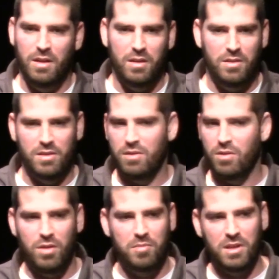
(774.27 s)
And he said,
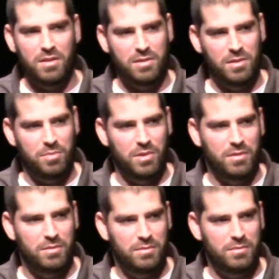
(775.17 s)
no, I'm not asleep yet.
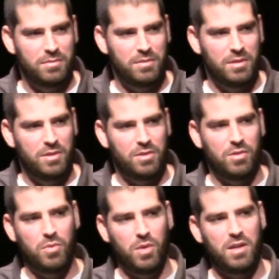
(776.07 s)

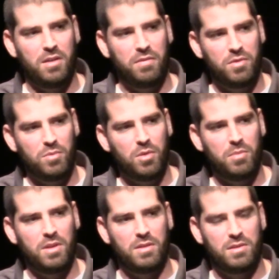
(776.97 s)
So he waited a few more
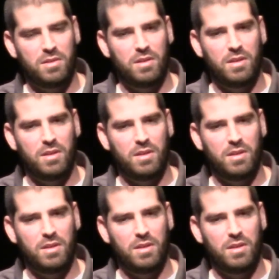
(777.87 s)
minutes,